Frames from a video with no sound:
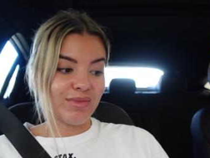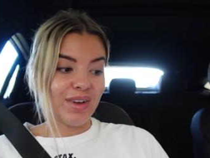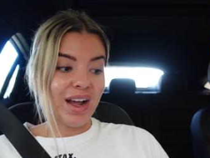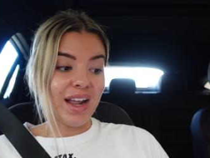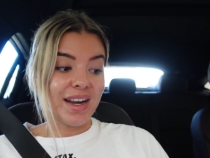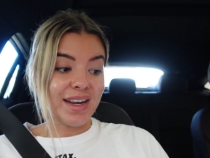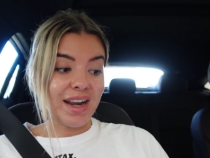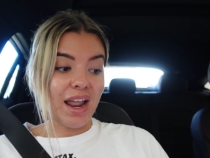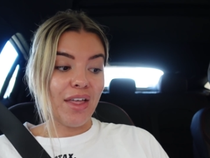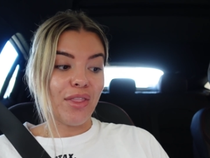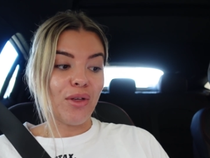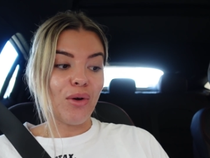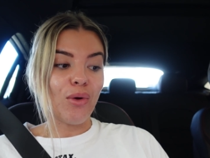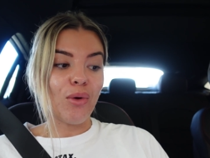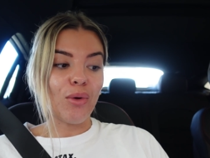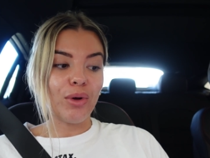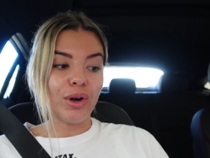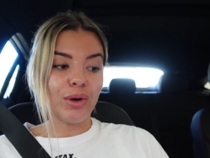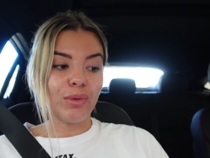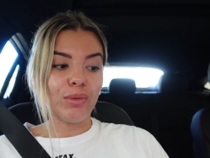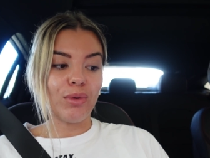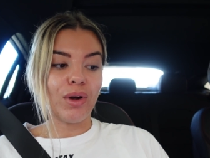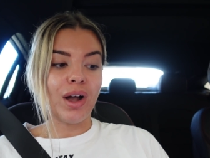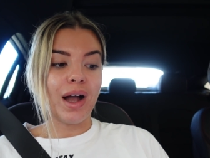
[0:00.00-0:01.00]
another
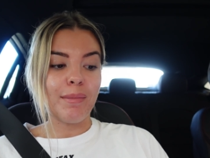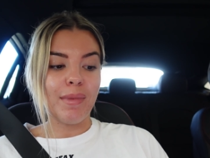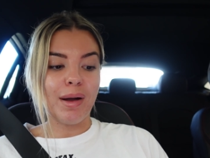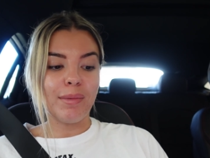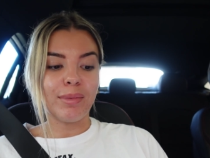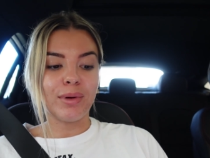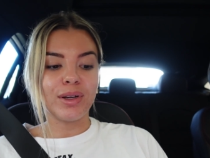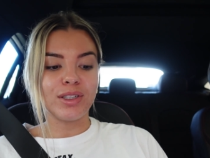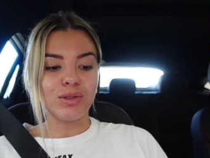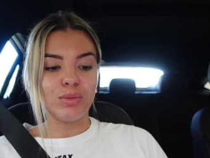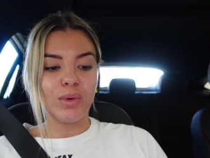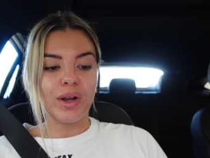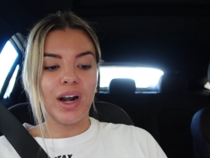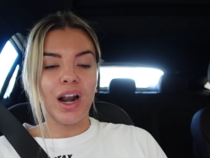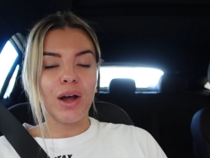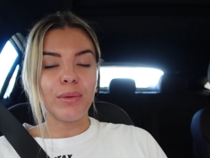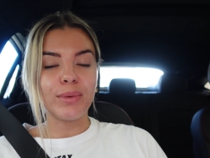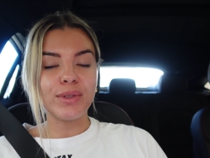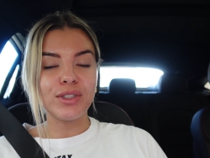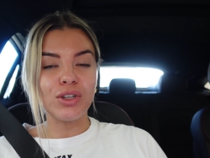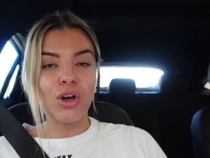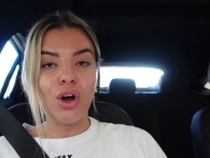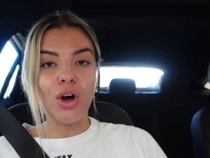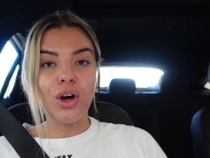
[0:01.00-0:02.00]
order will come up. Because when I
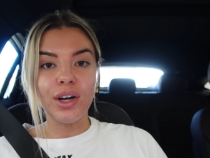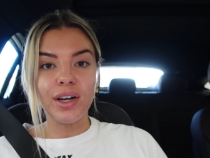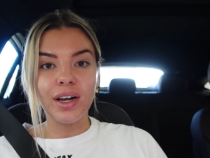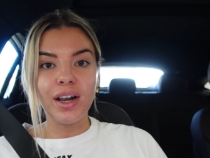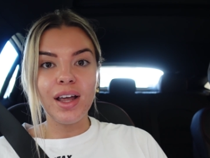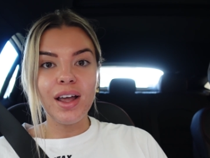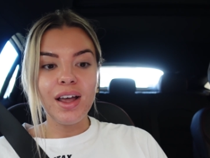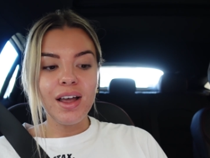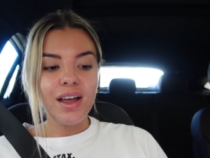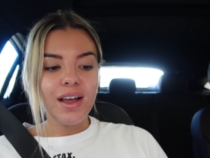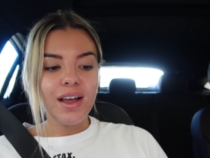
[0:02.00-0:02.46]
was on